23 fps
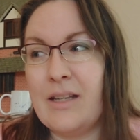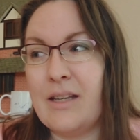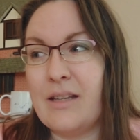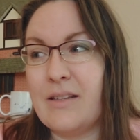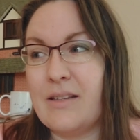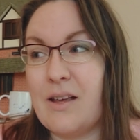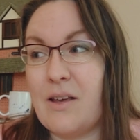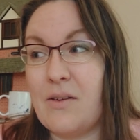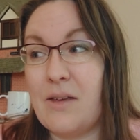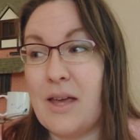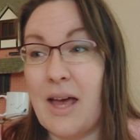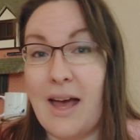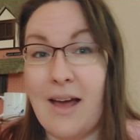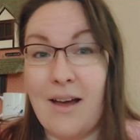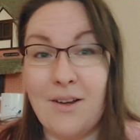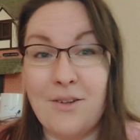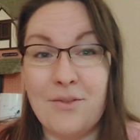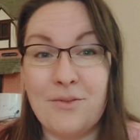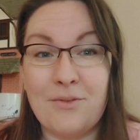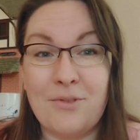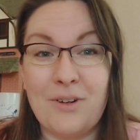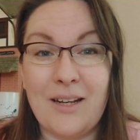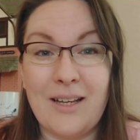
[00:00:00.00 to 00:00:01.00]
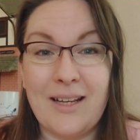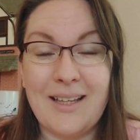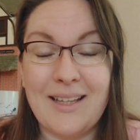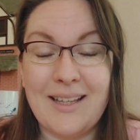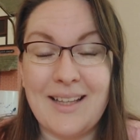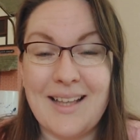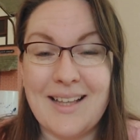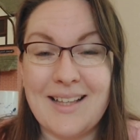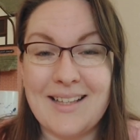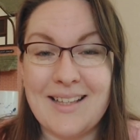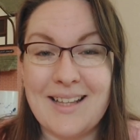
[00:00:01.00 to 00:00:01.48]
So yeah, hopefully
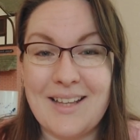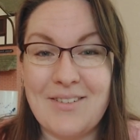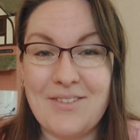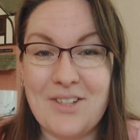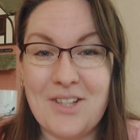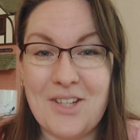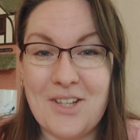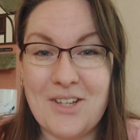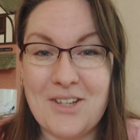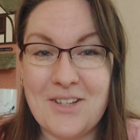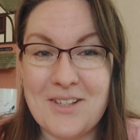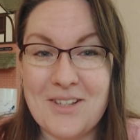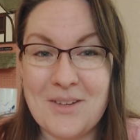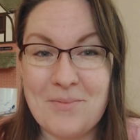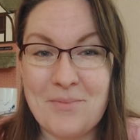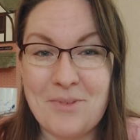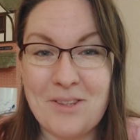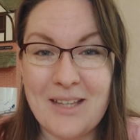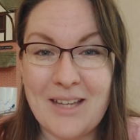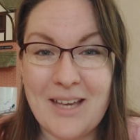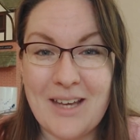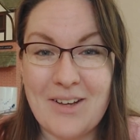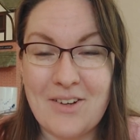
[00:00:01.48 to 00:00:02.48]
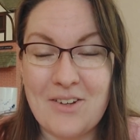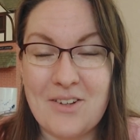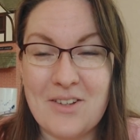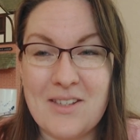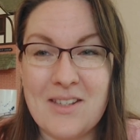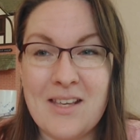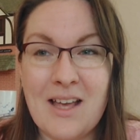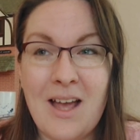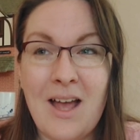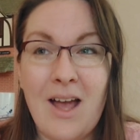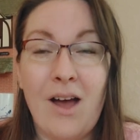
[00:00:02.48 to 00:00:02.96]
that gives you something
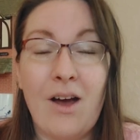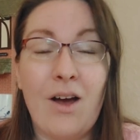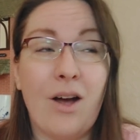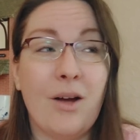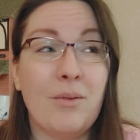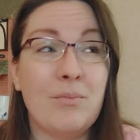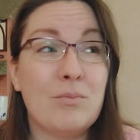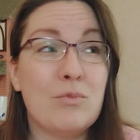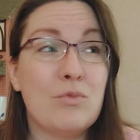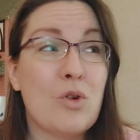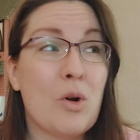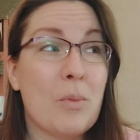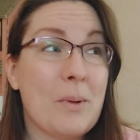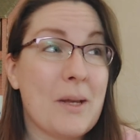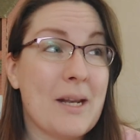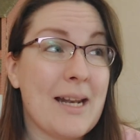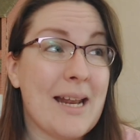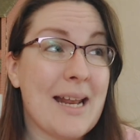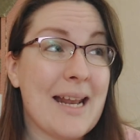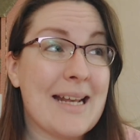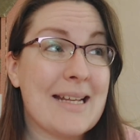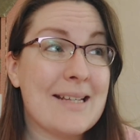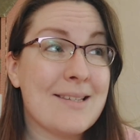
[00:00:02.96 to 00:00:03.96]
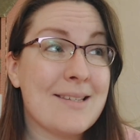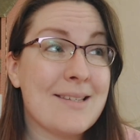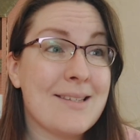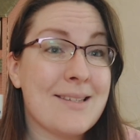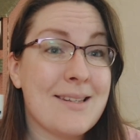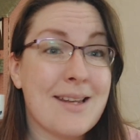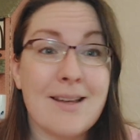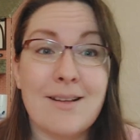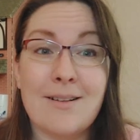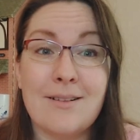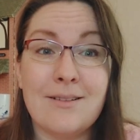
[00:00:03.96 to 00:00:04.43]
else. Robin is
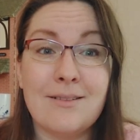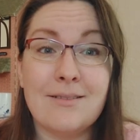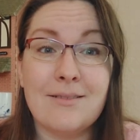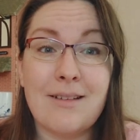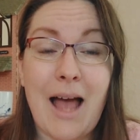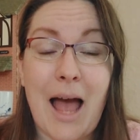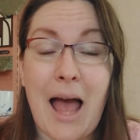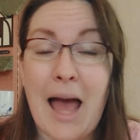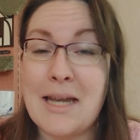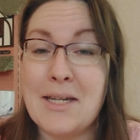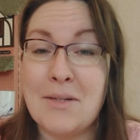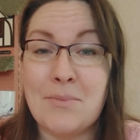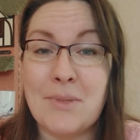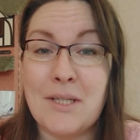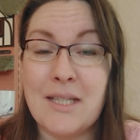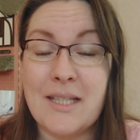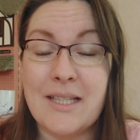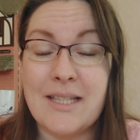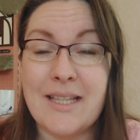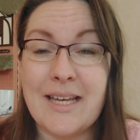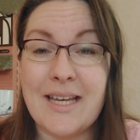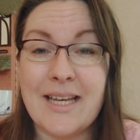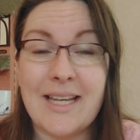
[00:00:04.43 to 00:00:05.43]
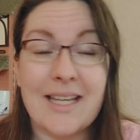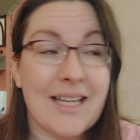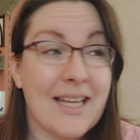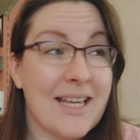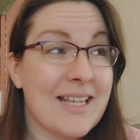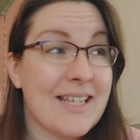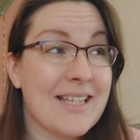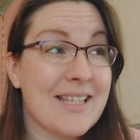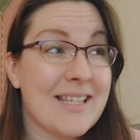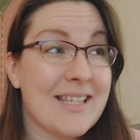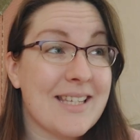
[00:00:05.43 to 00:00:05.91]
still adamant that
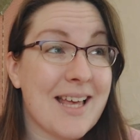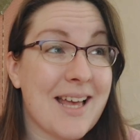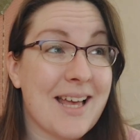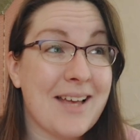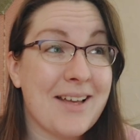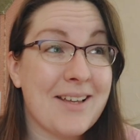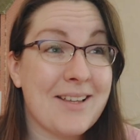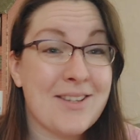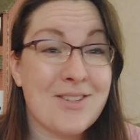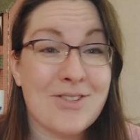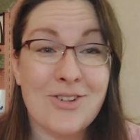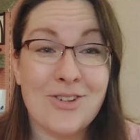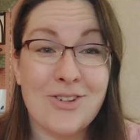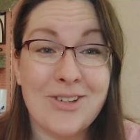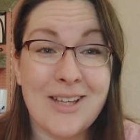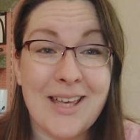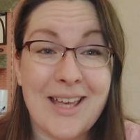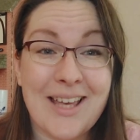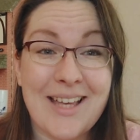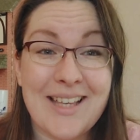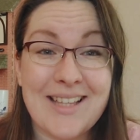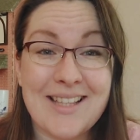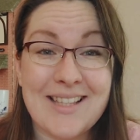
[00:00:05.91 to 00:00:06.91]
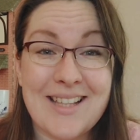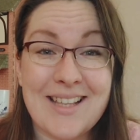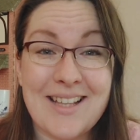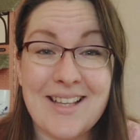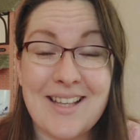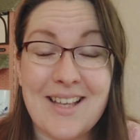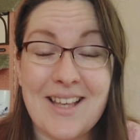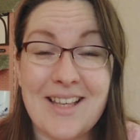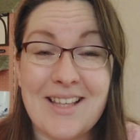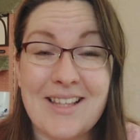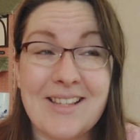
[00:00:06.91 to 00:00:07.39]
his stockings,
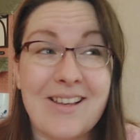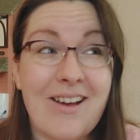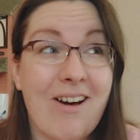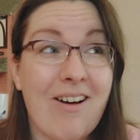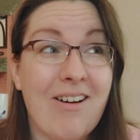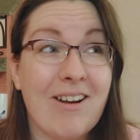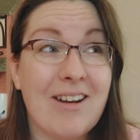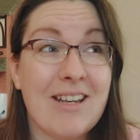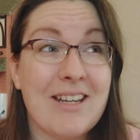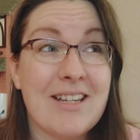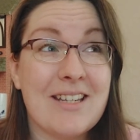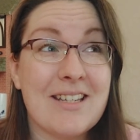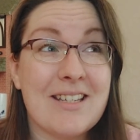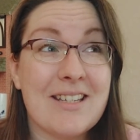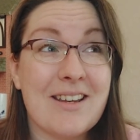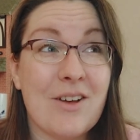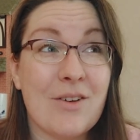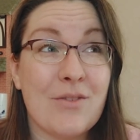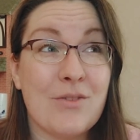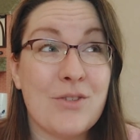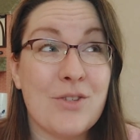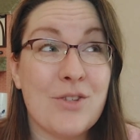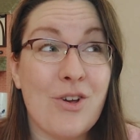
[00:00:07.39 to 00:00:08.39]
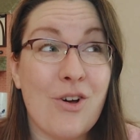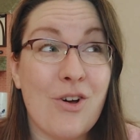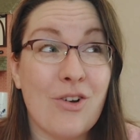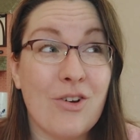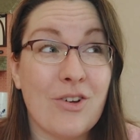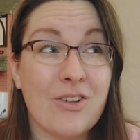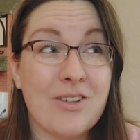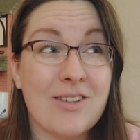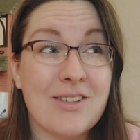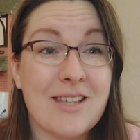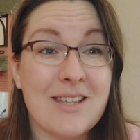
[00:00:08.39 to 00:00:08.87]
his garland of
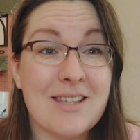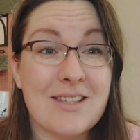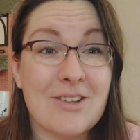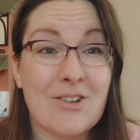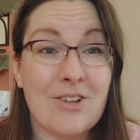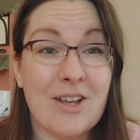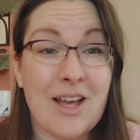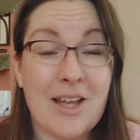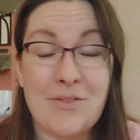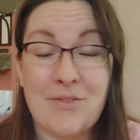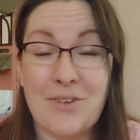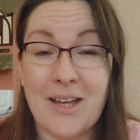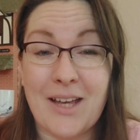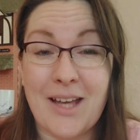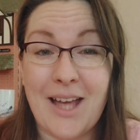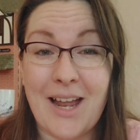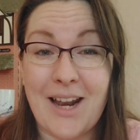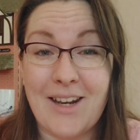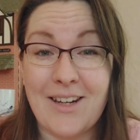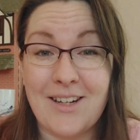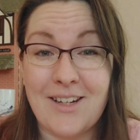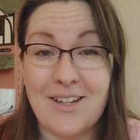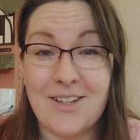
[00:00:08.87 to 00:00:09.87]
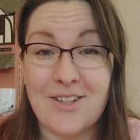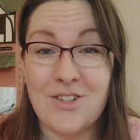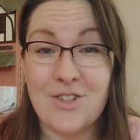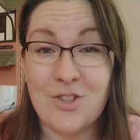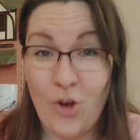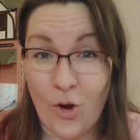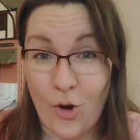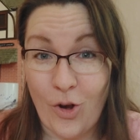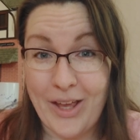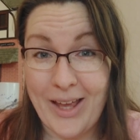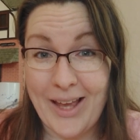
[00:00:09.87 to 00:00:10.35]
socks, his sock advent calendar are
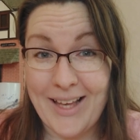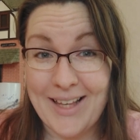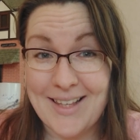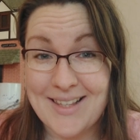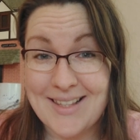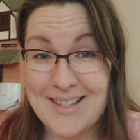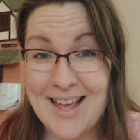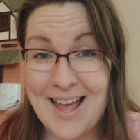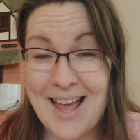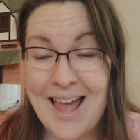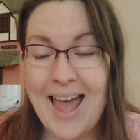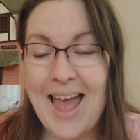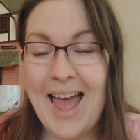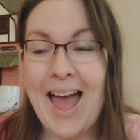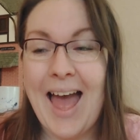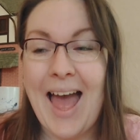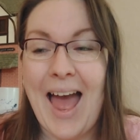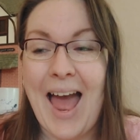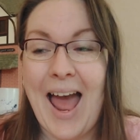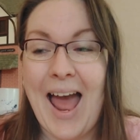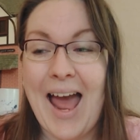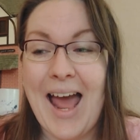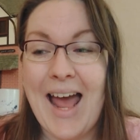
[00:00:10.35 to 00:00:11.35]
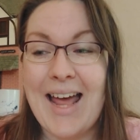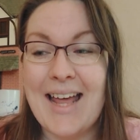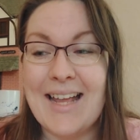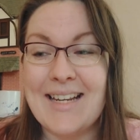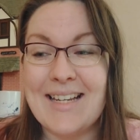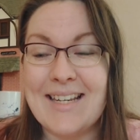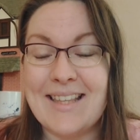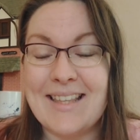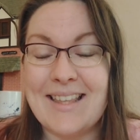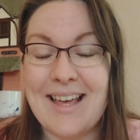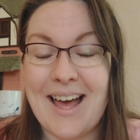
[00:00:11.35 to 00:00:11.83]
stockings,
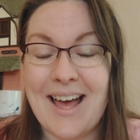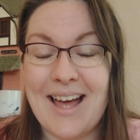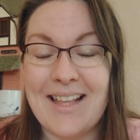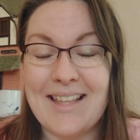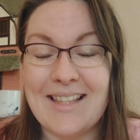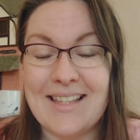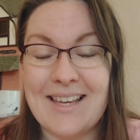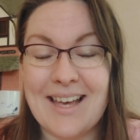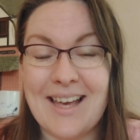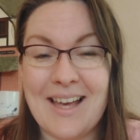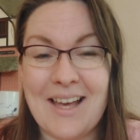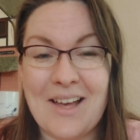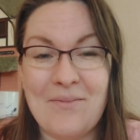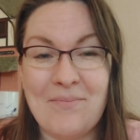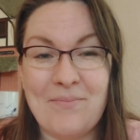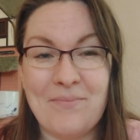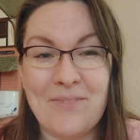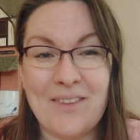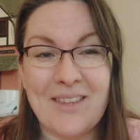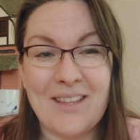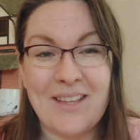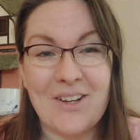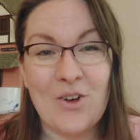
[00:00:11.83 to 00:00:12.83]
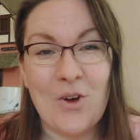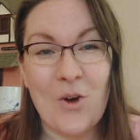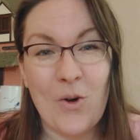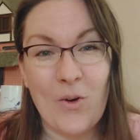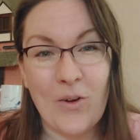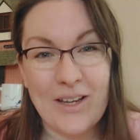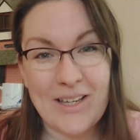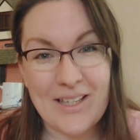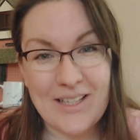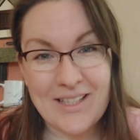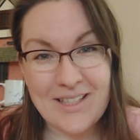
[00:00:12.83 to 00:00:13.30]
and that the
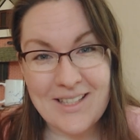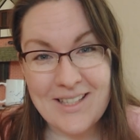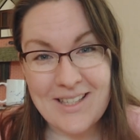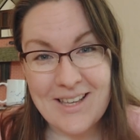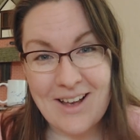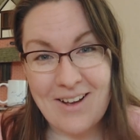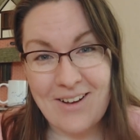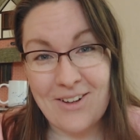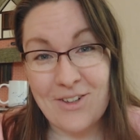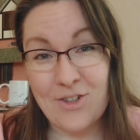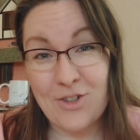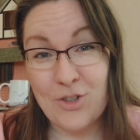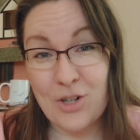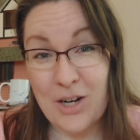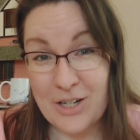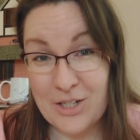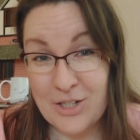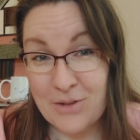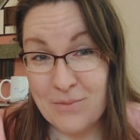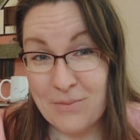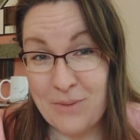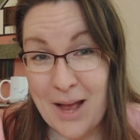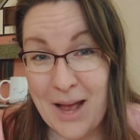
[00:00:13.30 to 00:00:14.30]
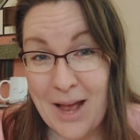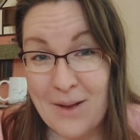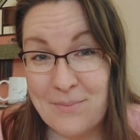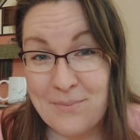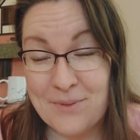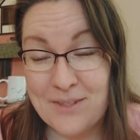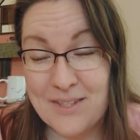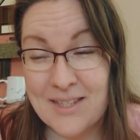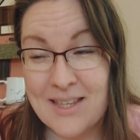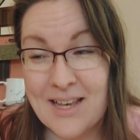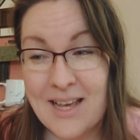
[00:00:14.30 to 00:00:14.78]
coins are treasure
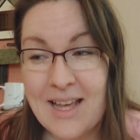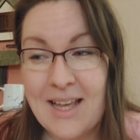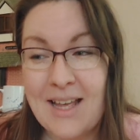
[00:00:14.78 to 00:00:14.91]
maps